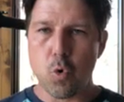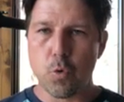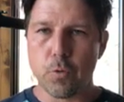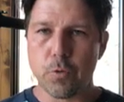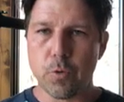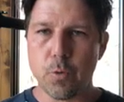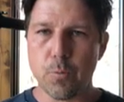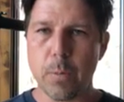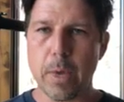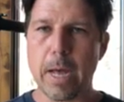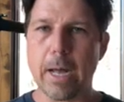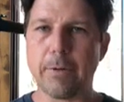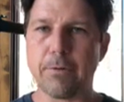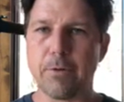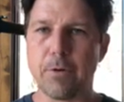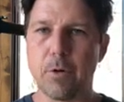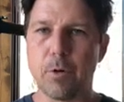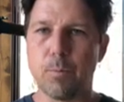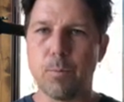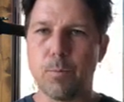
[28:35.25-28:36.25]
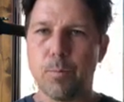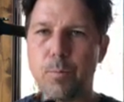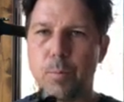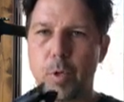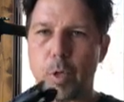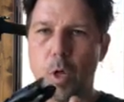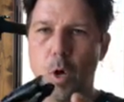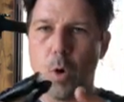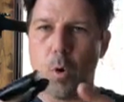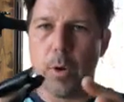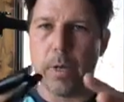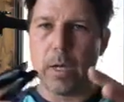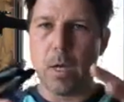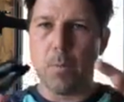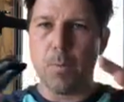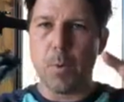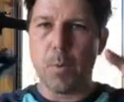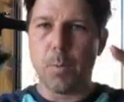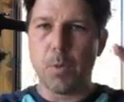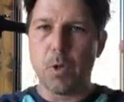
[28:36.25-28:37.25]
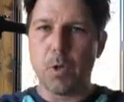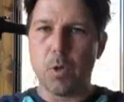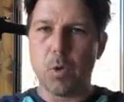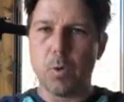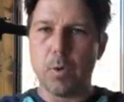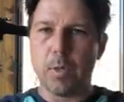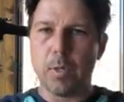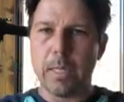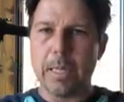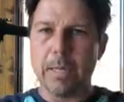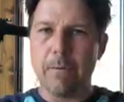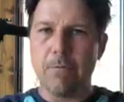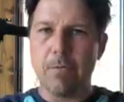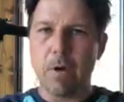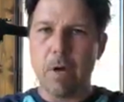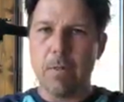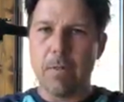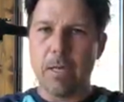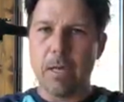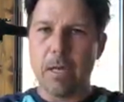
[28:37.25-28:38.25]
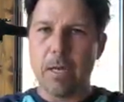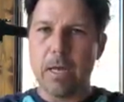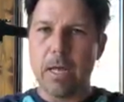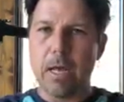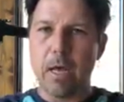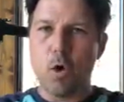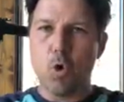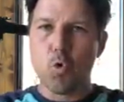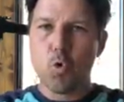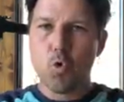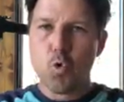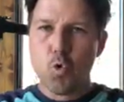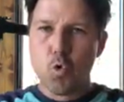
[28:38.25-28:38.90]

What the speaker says: So imagine you're blowing up a balloon, even on the inhale.